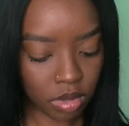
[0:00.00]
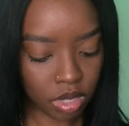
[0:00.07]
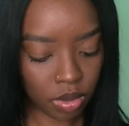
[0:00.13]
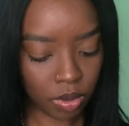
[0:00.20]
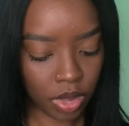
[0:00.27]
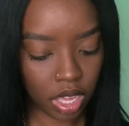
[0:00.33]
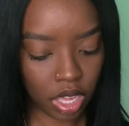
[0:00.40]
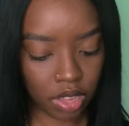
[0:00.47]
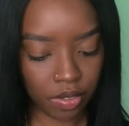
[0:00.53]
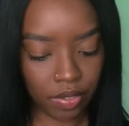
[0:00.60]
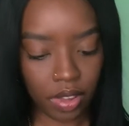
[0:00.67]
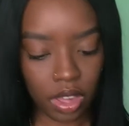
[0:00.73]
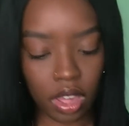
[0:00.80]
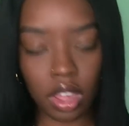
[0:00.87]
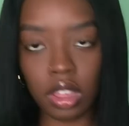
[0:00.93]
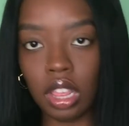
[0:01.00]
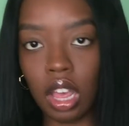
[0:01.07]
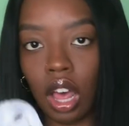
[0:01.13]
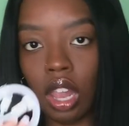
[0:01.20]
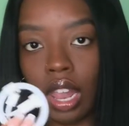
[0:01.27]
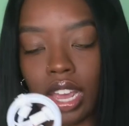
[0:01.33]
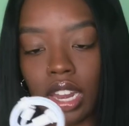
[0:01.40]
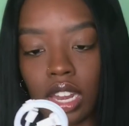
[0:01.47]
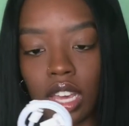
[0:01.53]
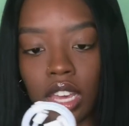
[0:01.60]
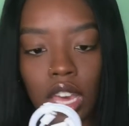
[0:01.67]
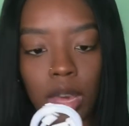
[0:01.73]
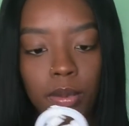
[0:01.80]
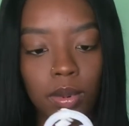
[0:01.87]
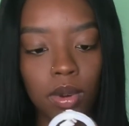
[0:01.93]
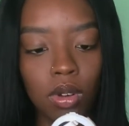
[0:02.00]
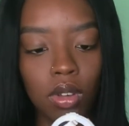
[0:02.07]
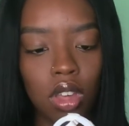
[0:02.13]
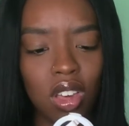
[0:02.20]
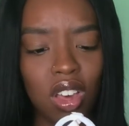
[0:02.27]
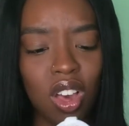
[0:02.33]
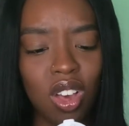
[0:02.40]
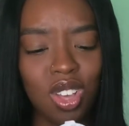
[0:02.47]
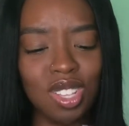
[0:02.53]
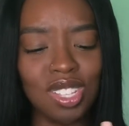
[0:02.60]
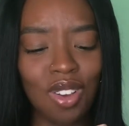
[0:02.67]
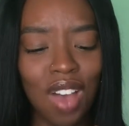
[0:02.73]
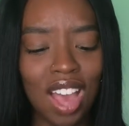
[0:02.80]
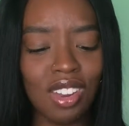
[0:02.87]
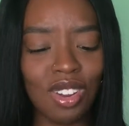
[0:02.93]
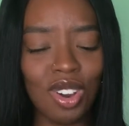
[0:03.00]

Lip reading: with the lightning cable. So I know